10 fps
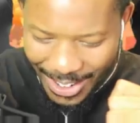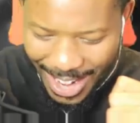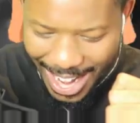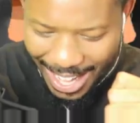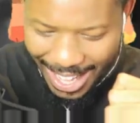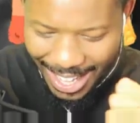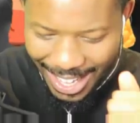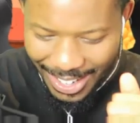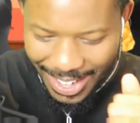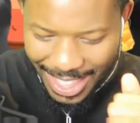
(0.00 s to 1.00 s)
right.
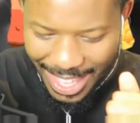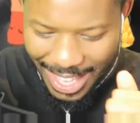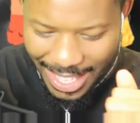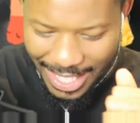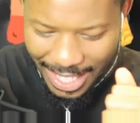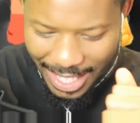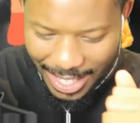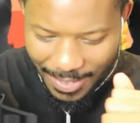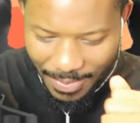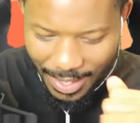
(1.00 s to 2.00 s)
Look at this.
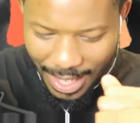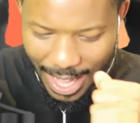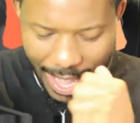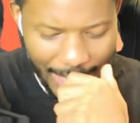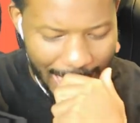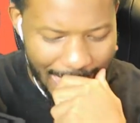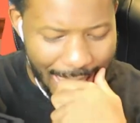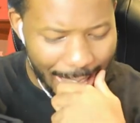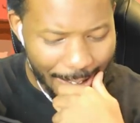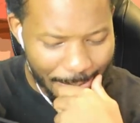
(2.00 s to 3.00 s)
I
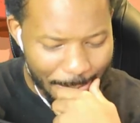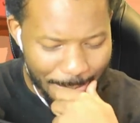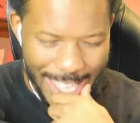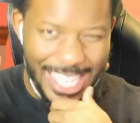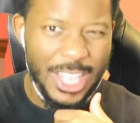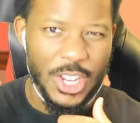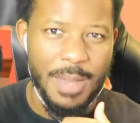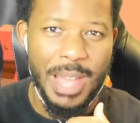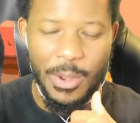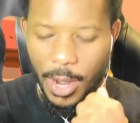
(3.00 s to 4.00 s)
think Jay
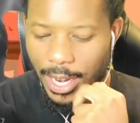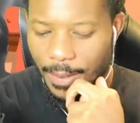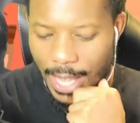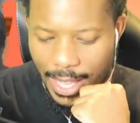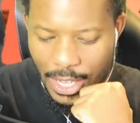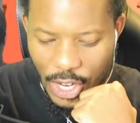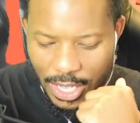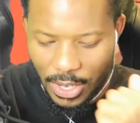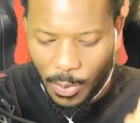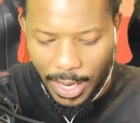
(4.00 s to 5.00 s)
might win it. I think Jay's
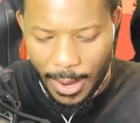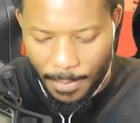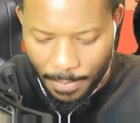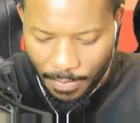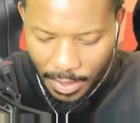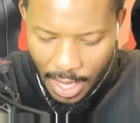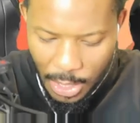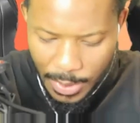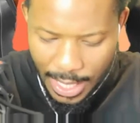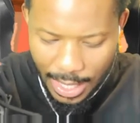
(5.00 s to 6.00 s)
gonna win it.
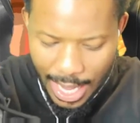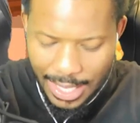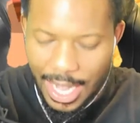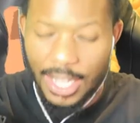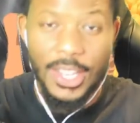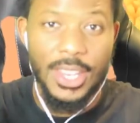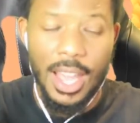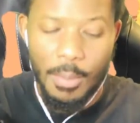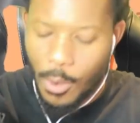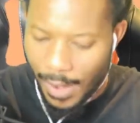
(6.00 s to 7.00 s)
100%. Guys, I could
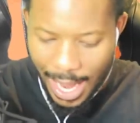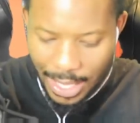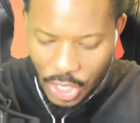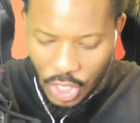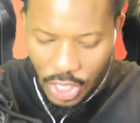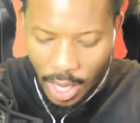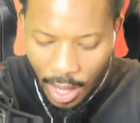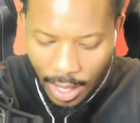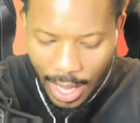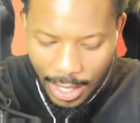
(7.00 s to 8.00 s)
not move. I got
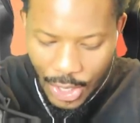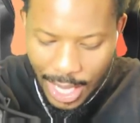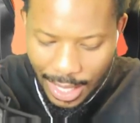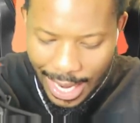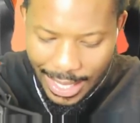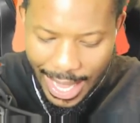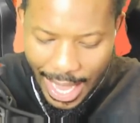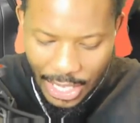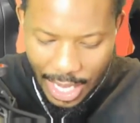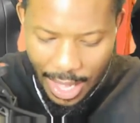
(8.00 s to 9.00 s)
stuck. I tried to like
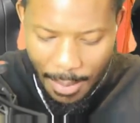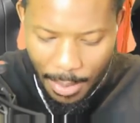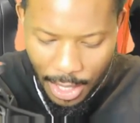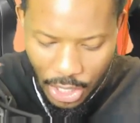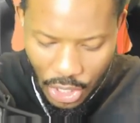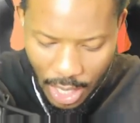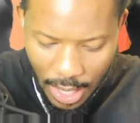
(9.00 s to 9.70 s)
dash out of that bush